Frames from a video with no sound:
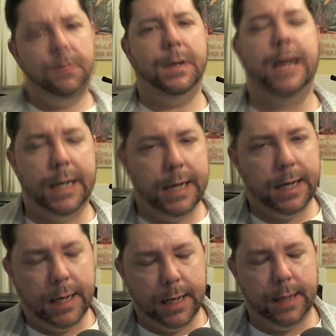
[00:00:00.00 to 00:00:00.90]

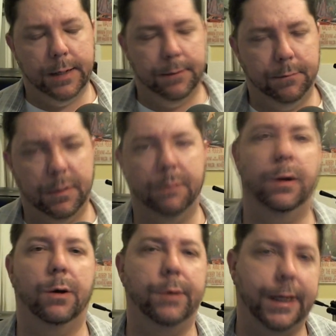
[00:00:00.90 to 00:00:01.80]
my
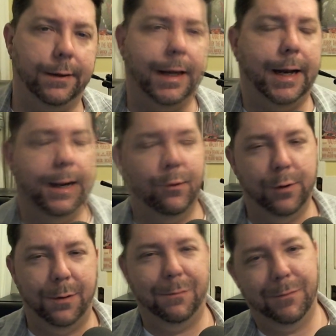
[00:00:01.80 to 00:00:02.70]
bemoaning that I
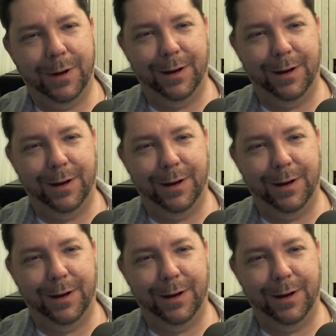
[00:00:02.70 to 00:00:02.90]
couldn't